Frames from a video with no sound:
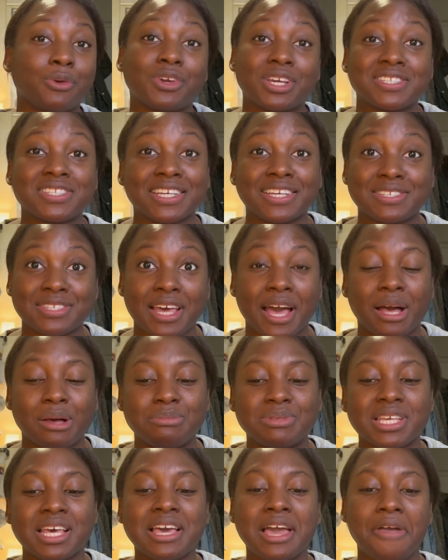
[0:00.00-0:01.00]

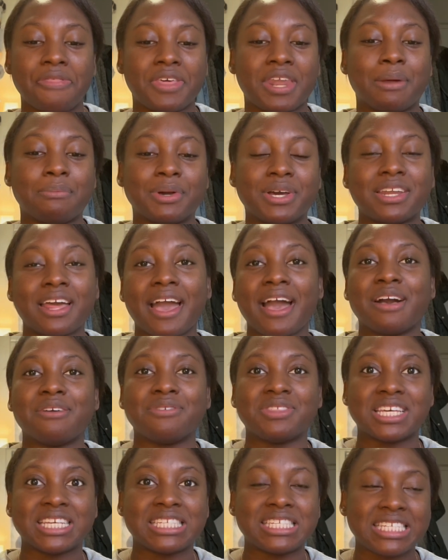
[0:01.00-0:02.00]
exams that I'm gonna
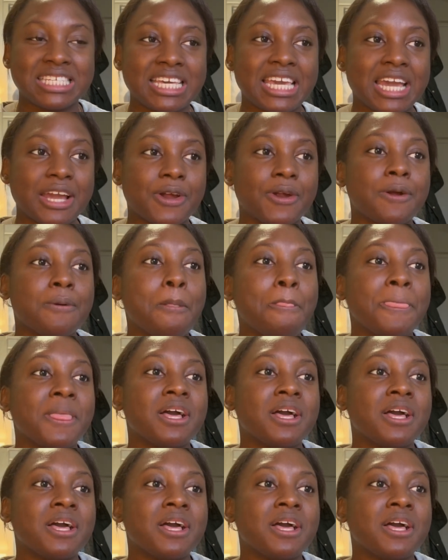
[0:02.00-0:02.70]
have this year,